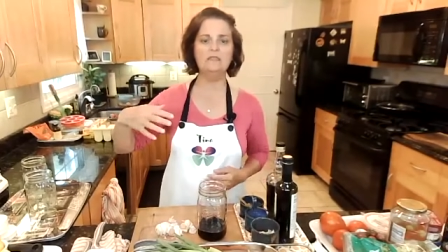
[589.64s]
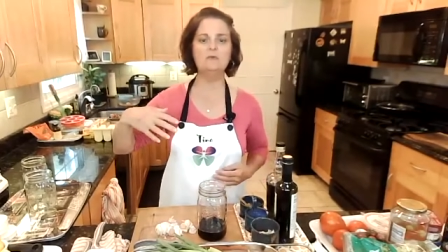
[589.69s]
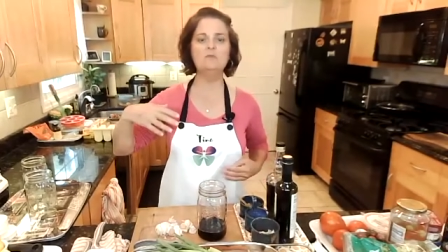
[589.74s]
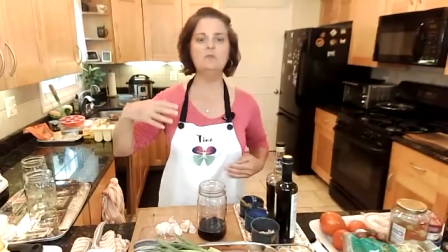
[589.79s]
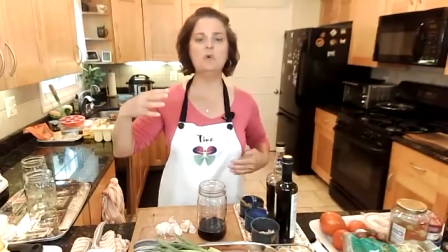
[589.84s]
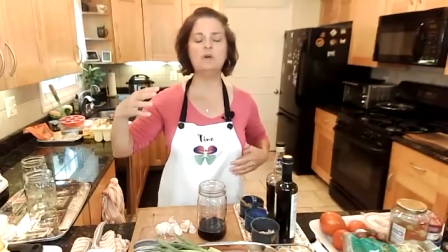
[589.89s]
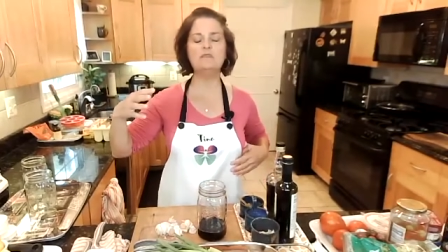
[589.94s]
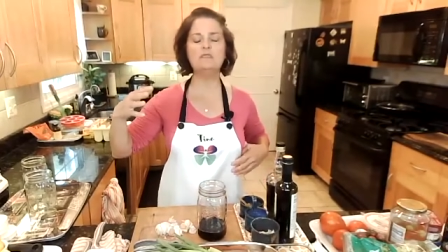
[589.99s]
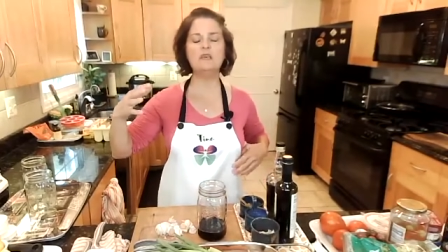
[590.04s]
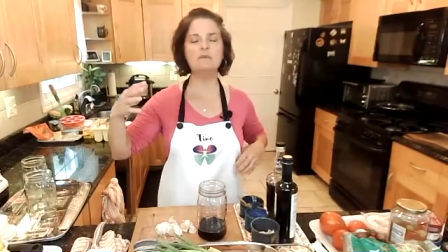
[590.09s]

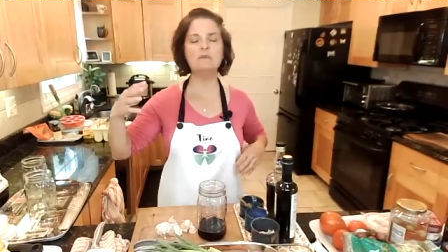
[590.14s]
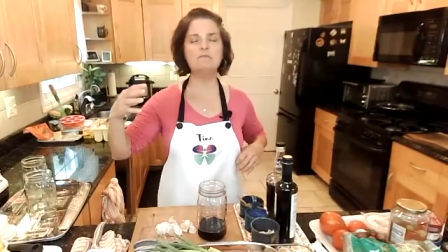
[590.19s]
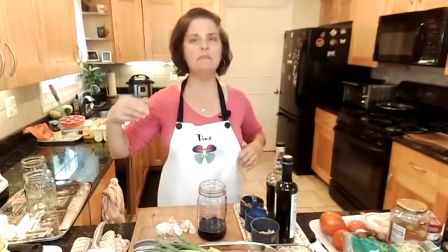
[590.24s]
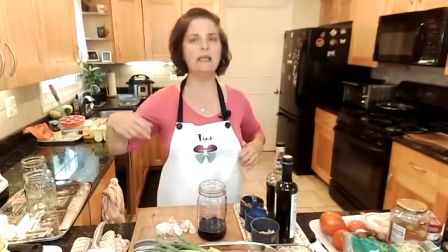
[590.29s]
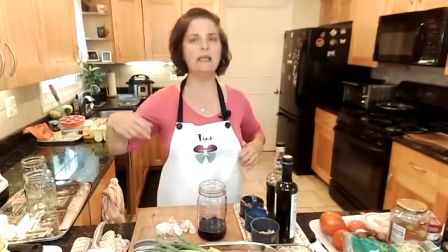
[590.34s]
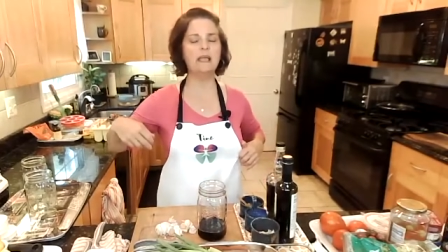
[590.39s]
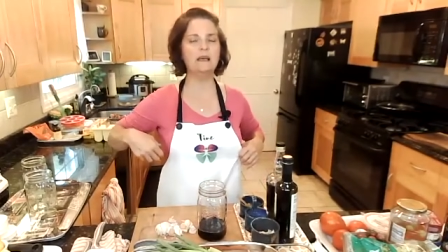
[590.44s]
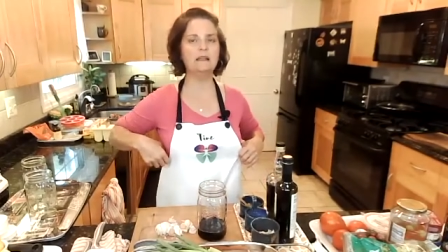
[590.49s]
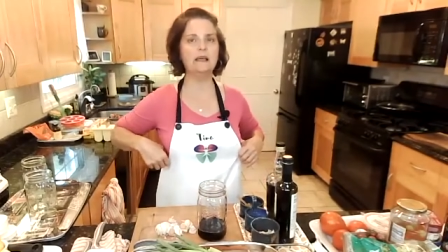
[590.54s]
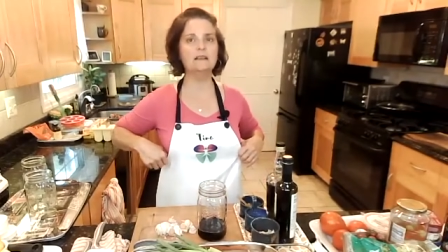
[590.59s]
And the more
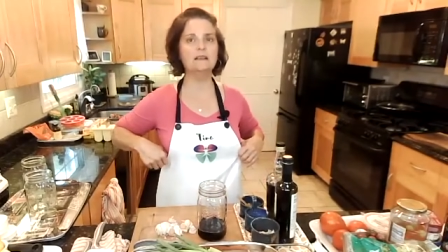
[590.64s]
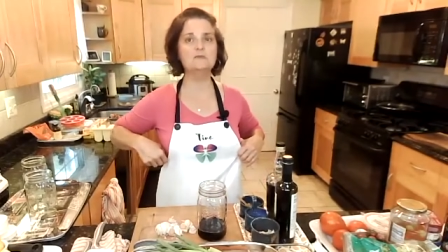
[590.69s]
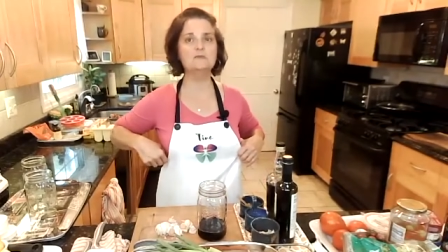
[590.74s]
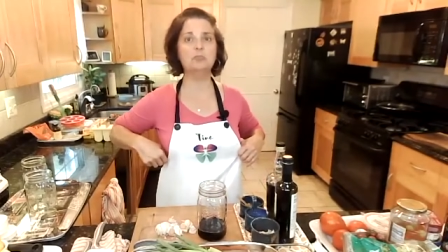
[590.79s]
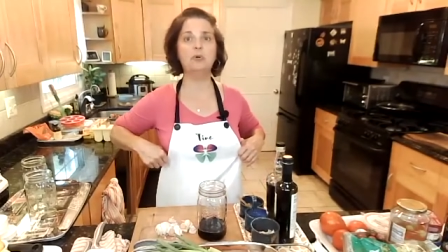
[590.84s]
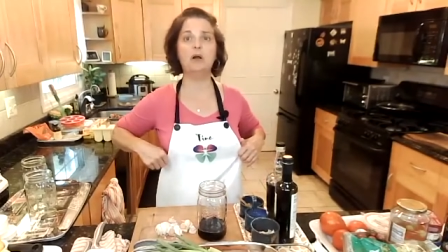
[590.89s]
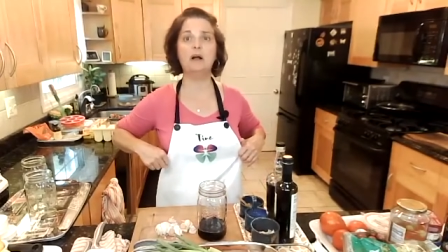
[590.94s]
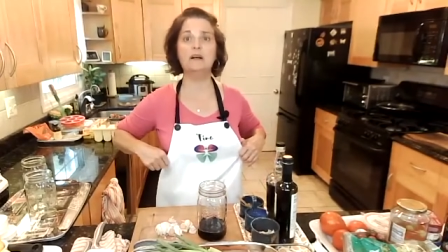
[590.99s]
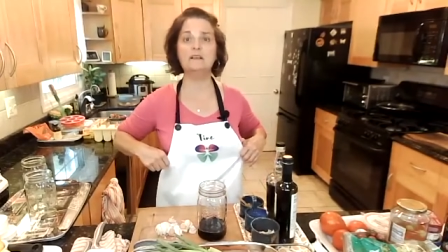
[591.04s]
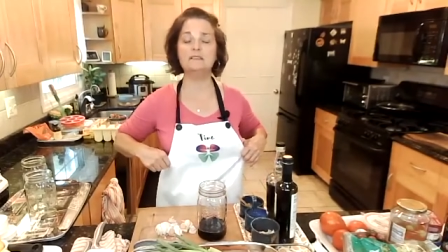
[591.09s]
that man
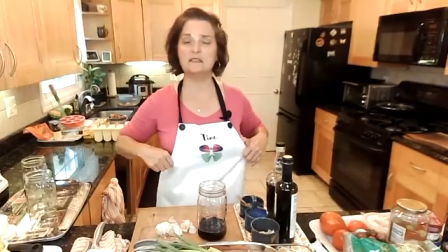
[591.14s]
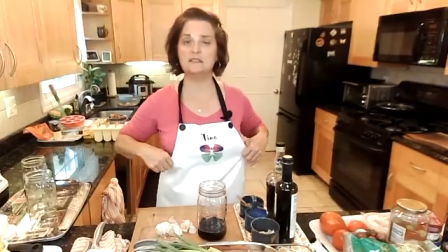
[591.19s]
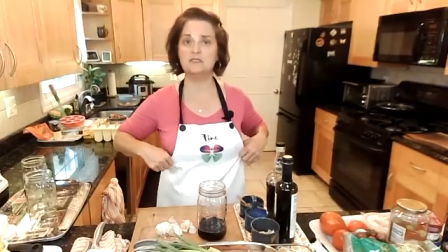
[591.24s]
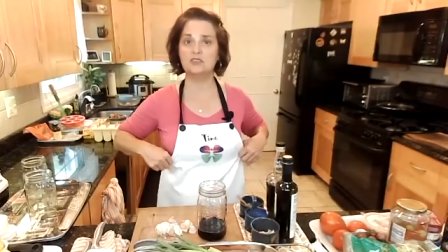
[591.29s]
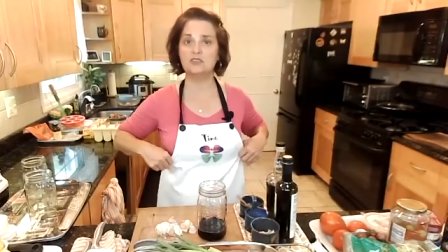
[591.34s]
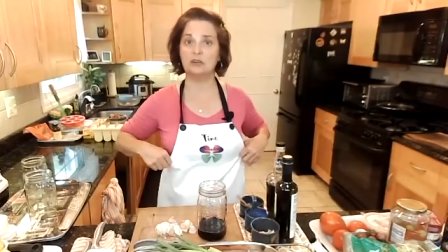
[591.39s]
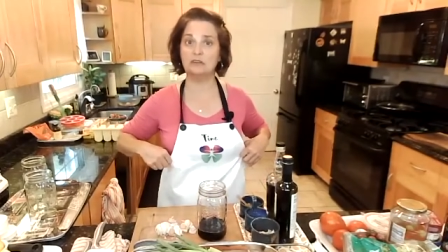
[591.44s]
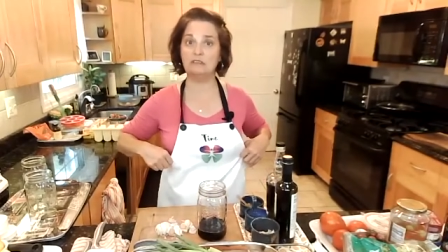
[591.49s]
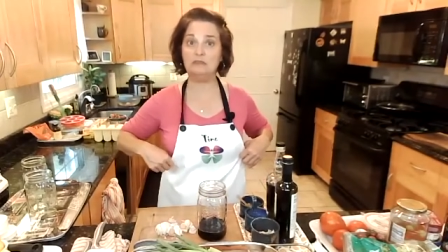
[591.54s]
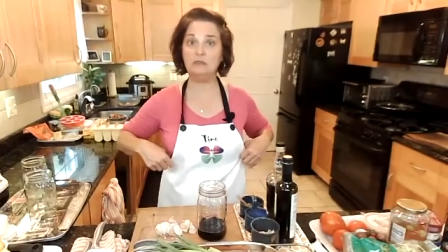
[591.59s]
has
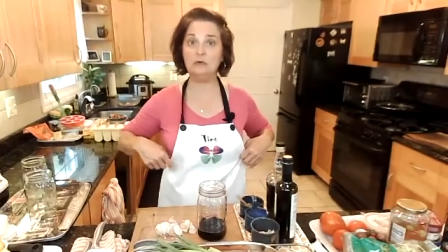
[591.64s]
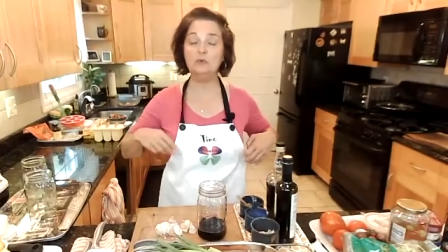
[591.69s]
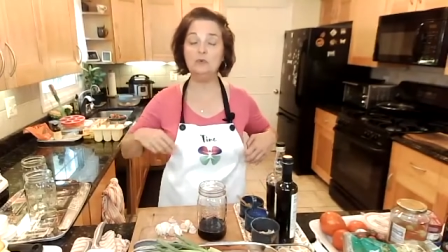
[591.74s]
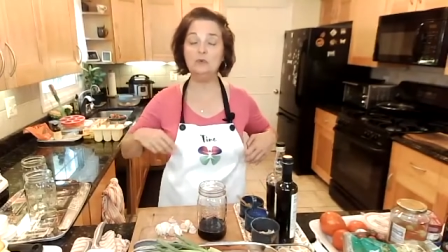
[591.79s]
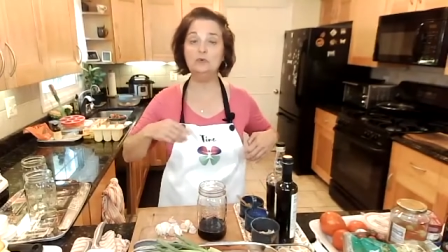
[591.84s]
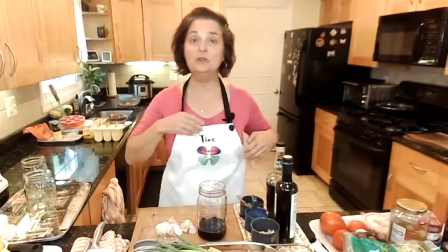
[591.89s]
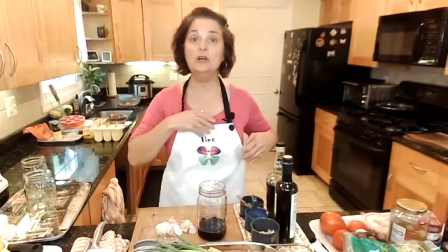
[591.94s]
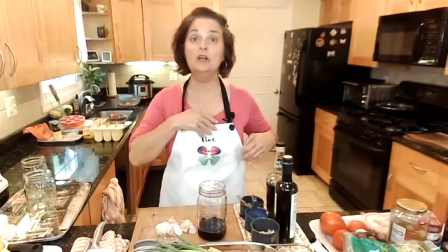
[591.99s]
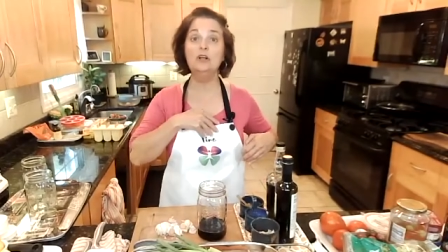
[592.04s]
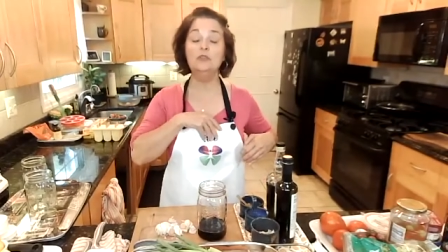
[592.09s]
processed our
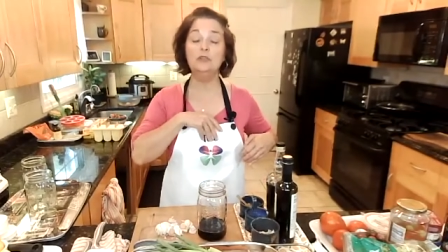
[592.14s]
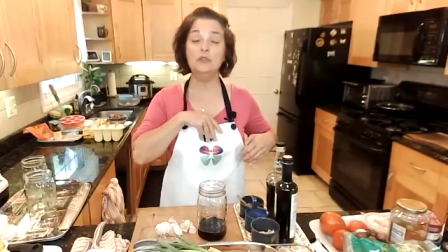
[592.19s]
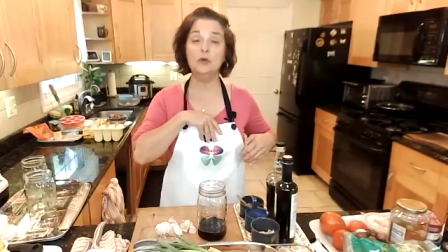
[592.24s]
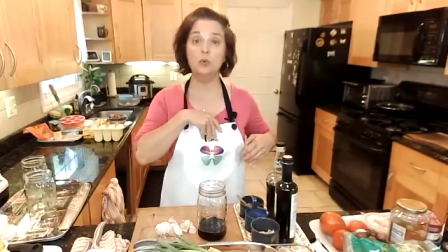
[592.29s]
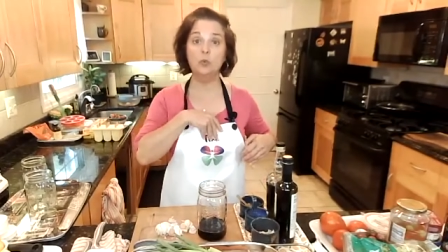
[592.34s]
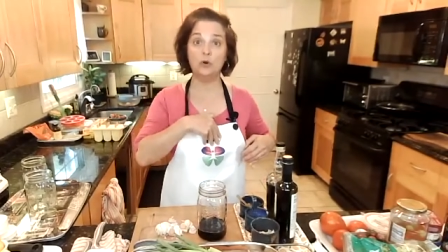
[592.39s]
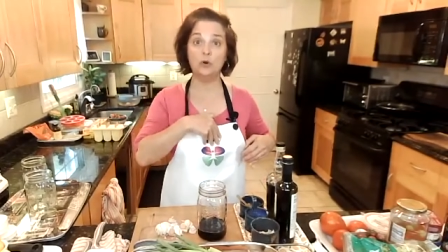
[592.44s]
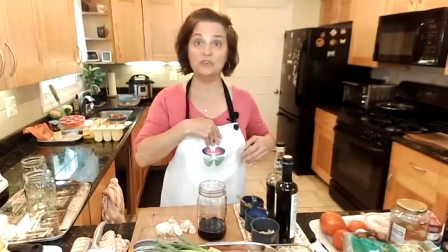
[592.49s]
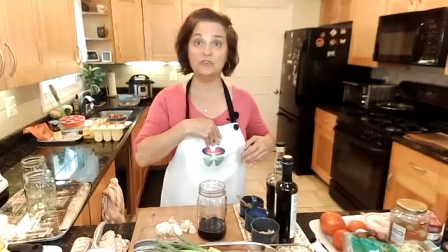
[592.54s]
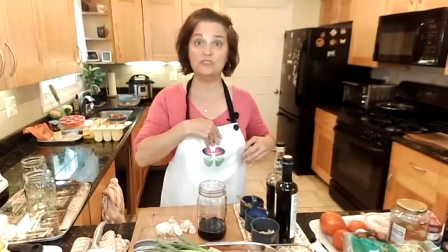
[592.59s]
food,
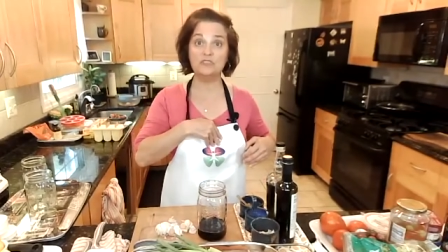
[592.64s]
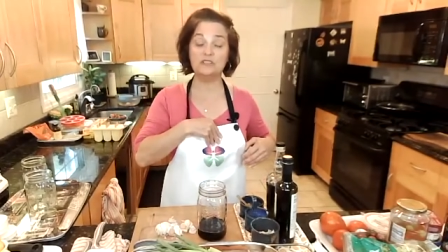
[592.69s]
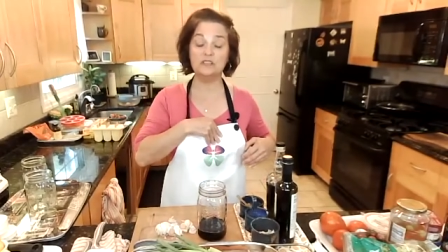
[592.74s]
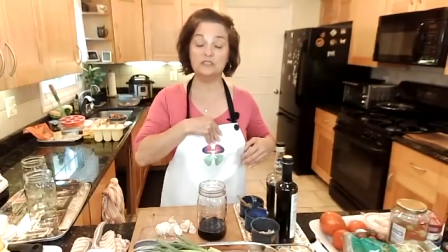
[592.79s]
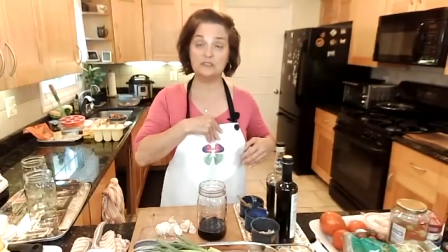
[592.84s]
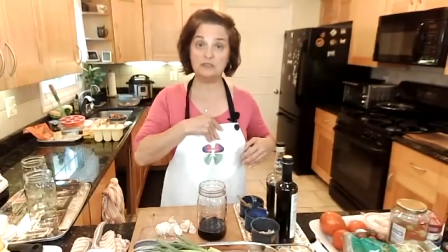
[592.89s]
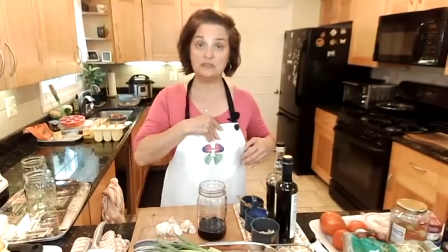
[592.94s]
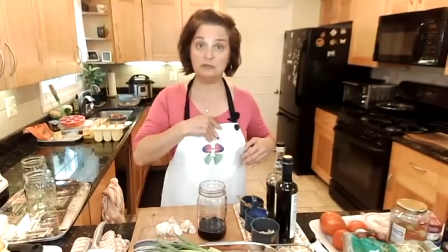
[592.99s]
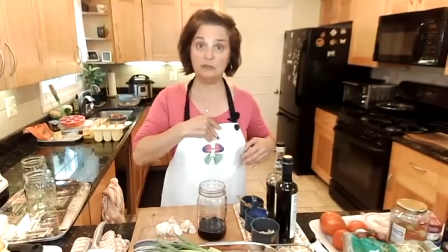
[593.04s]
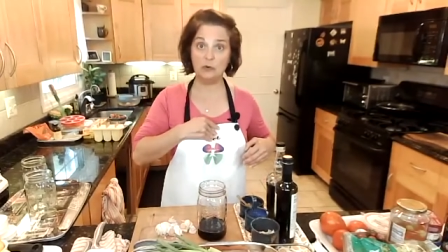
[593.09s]
the worse it
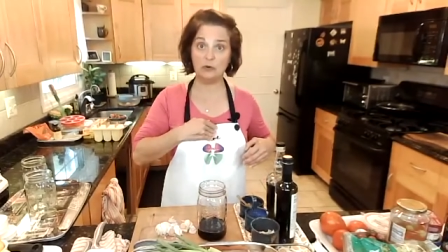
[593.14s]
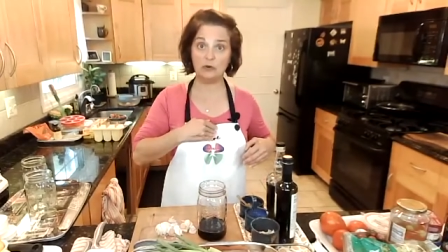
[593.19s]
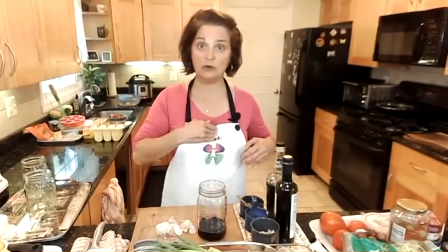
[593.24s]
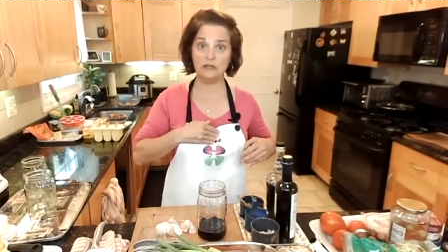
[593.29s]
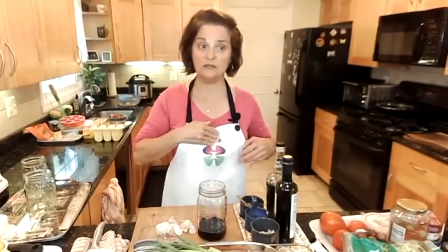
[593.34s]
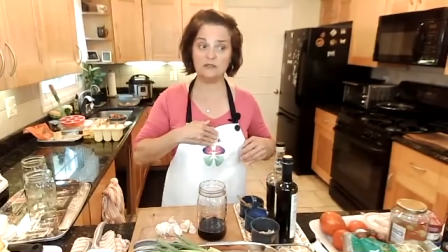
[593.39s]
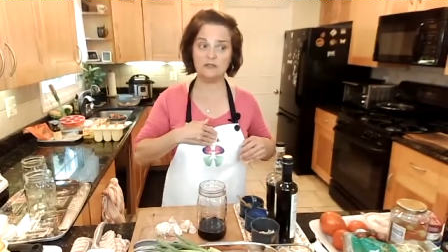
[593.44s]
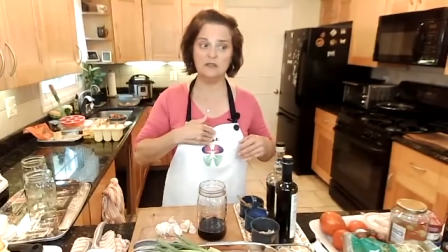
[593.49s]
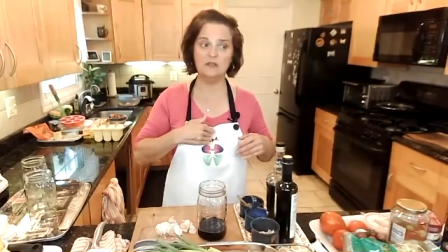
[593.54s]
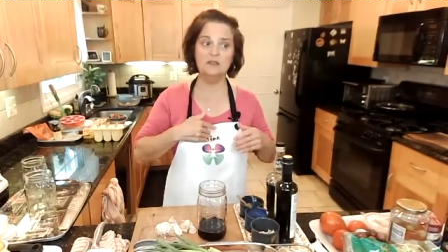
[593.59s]
is for
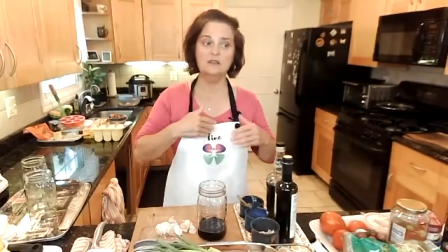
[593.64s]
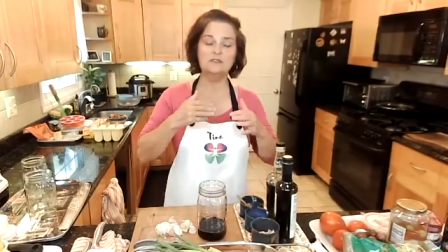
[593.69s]
us.